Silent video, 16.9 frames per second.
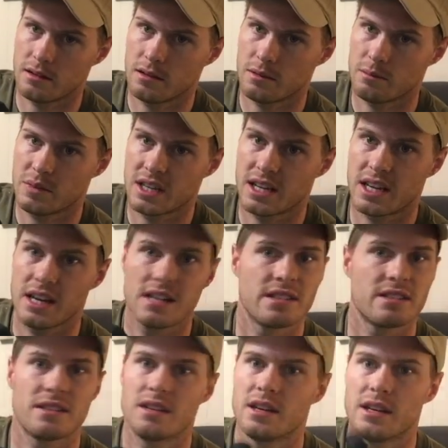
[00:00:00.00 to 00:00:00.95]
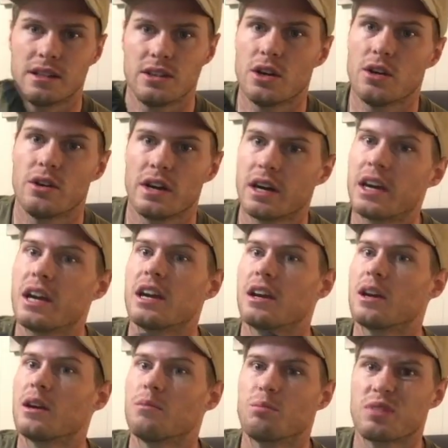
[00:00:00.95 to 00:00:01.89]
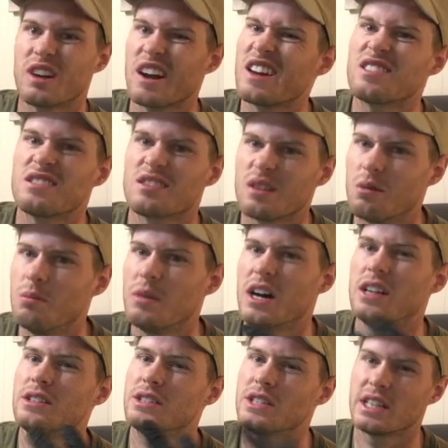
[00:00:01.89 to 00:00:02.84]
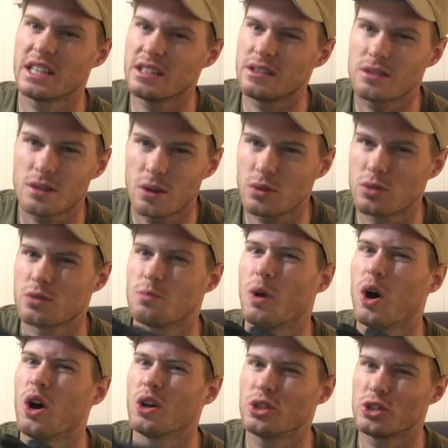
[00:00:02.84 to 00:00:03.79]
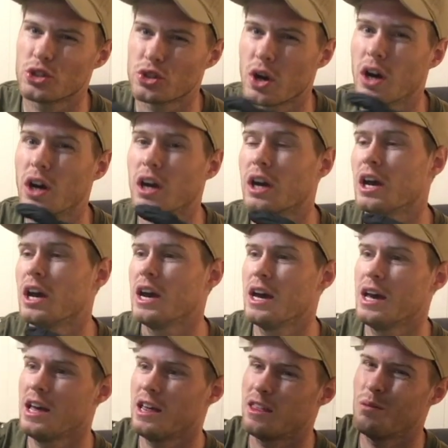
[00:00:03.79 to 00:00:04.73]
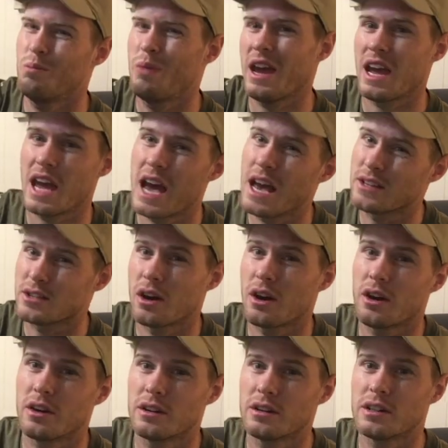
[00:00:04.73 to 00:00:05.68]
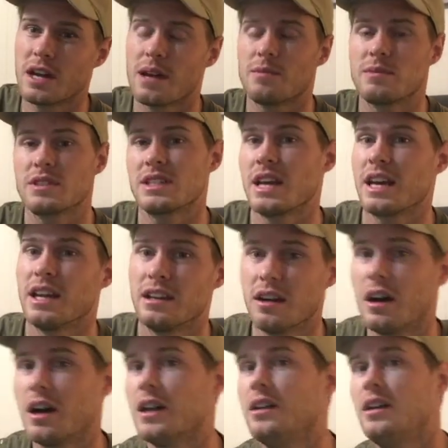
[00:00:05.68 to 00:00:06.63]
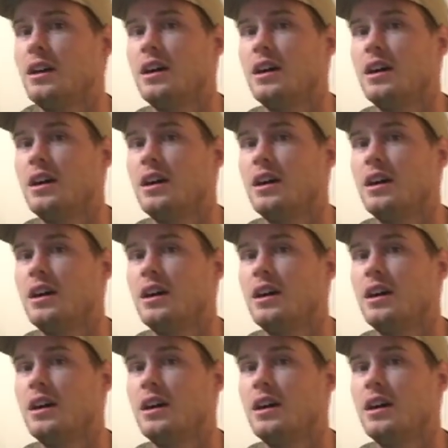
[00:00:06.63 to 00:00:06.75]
because the donut can compress so much and get so small and shrunk, the paint has a harder time staying on.